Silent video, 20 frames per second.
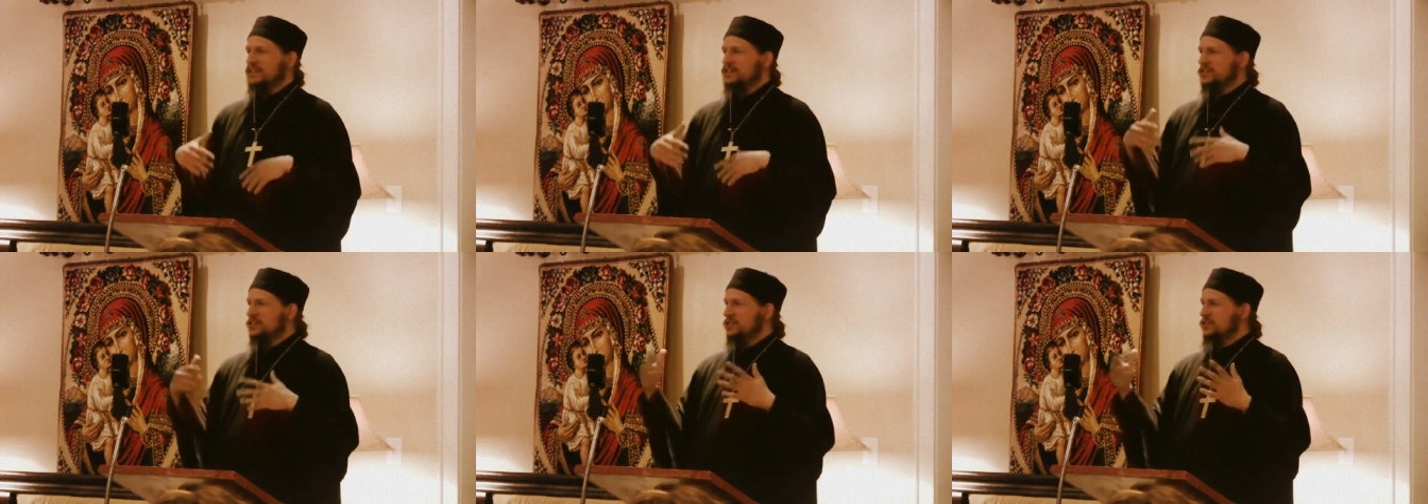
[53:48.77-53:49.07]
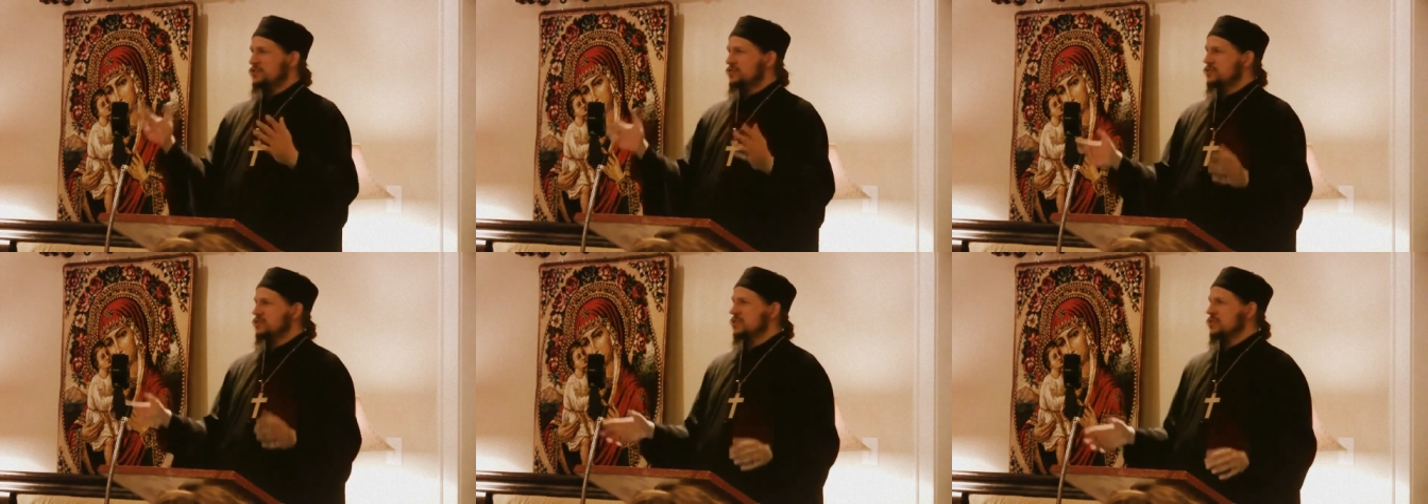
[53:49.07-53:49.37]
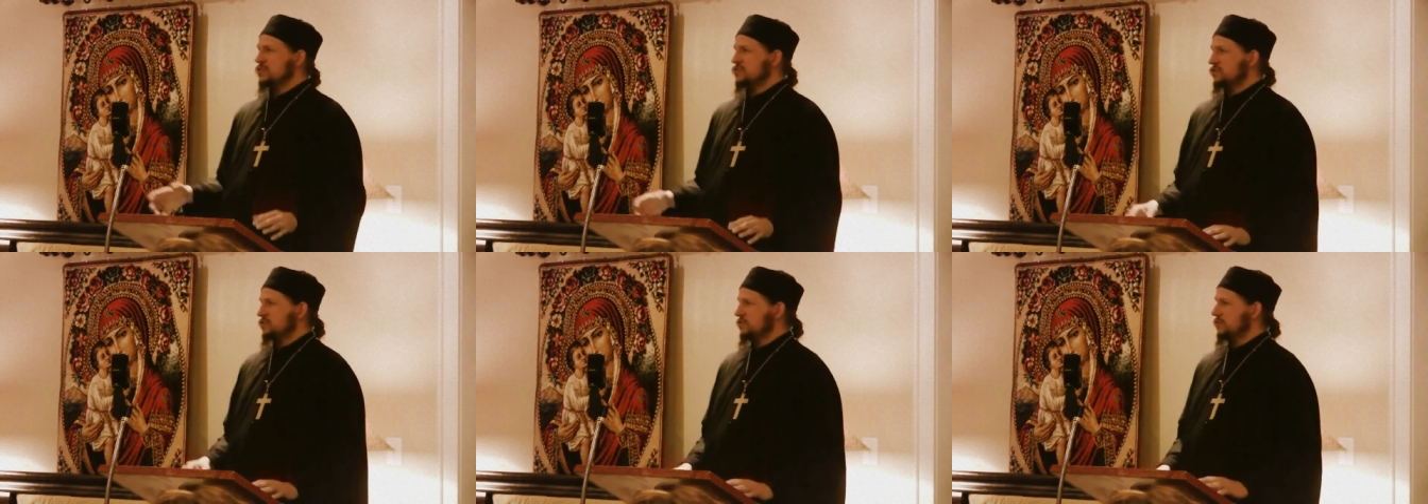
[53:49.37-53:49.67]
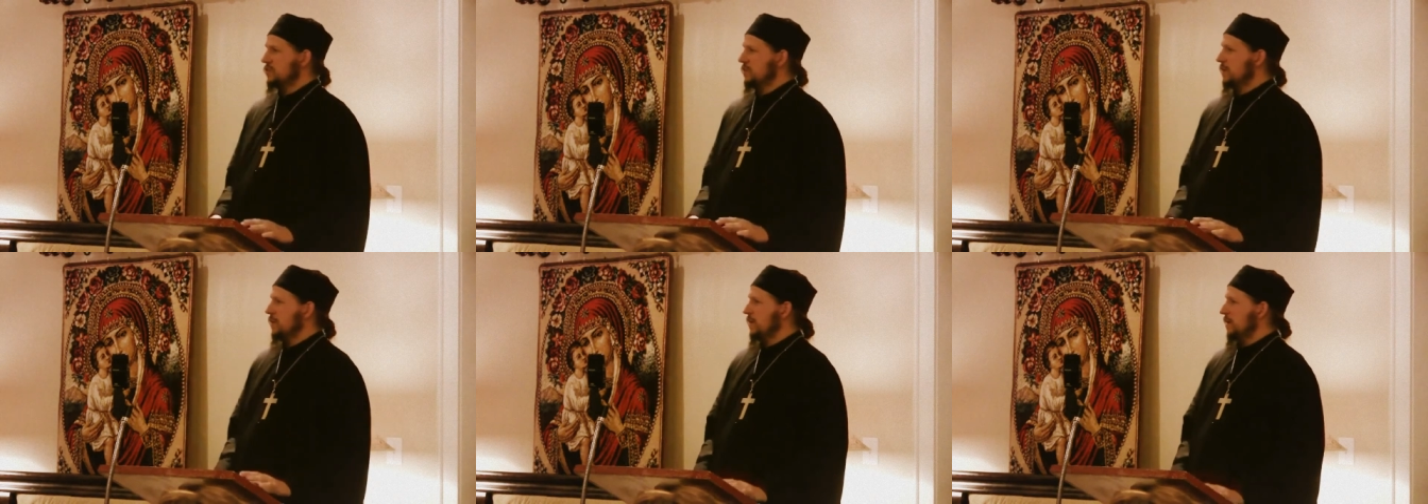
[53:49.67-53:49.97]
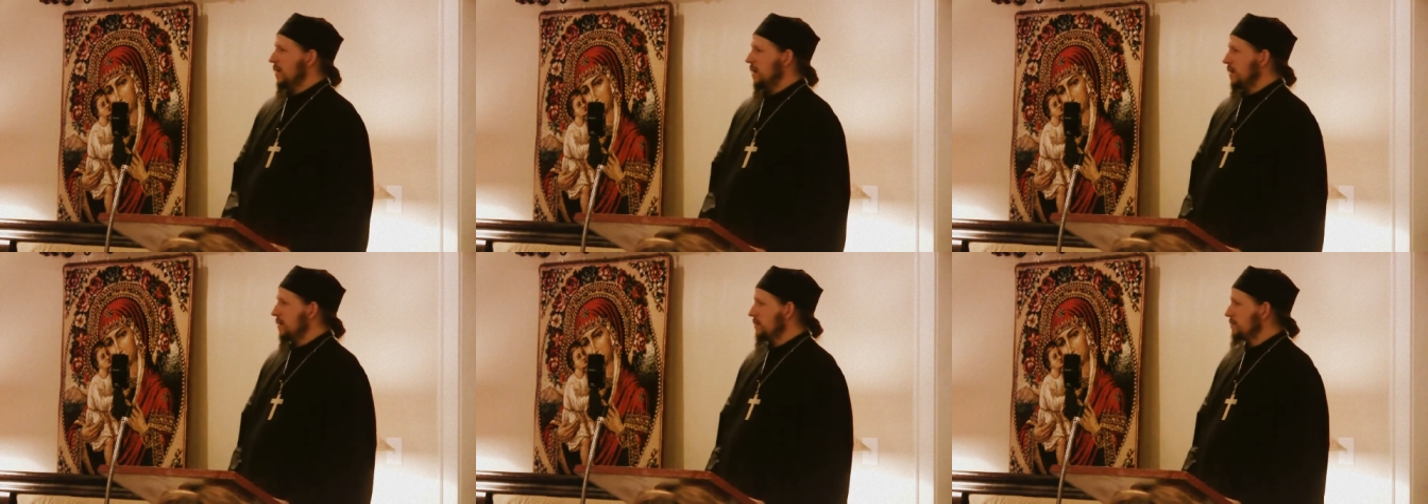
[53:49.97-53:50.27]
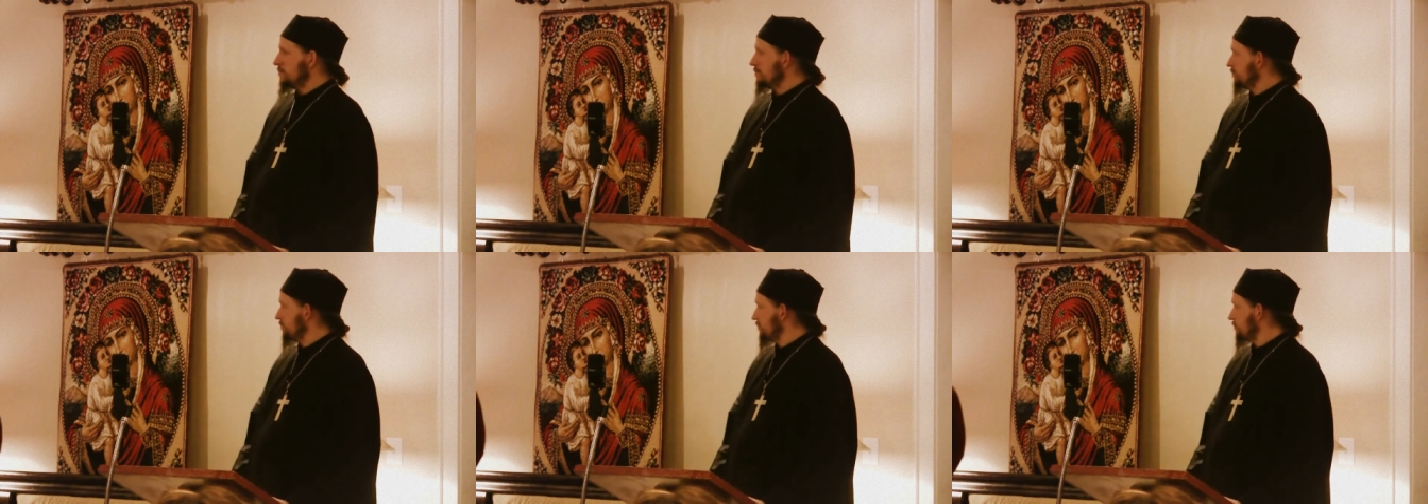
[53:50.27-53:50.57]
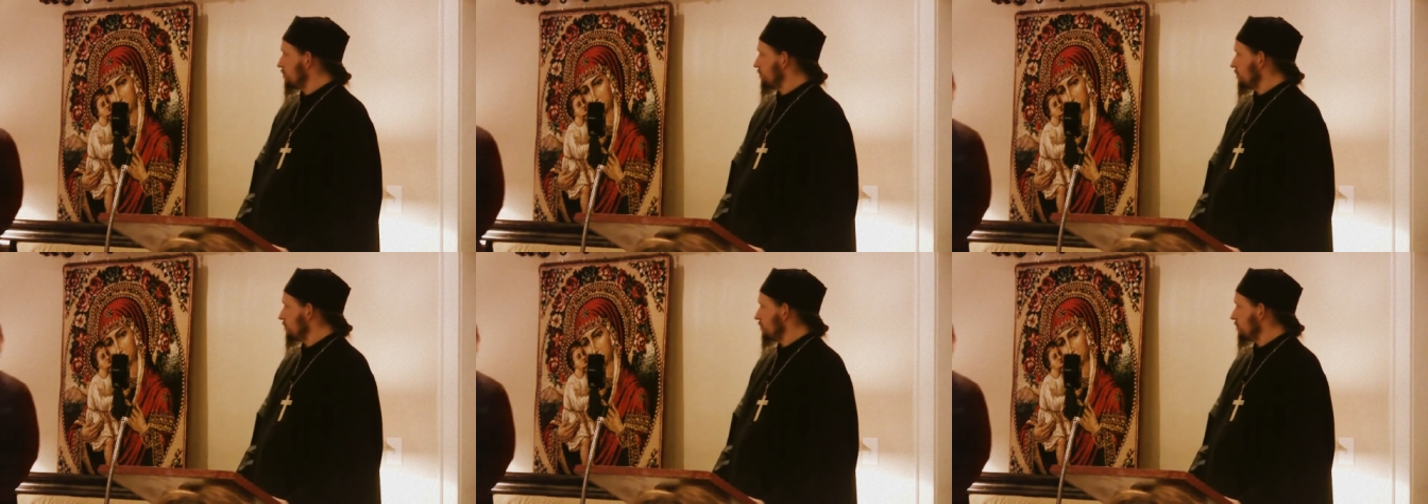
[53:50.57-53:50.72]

It's a huge issue. Why don't we take